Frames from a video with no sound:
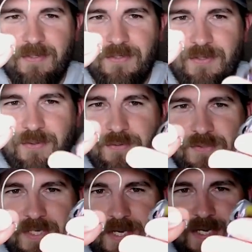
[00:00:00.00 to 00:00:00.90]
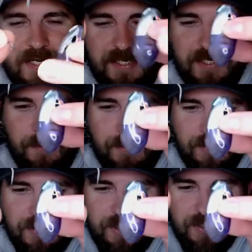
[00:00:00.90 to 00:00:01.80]
use a
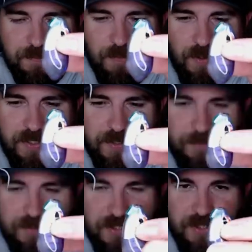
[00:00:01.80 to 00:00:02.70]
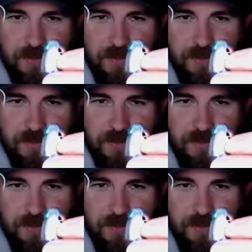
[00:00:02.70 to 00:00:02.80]
EWG, small EWG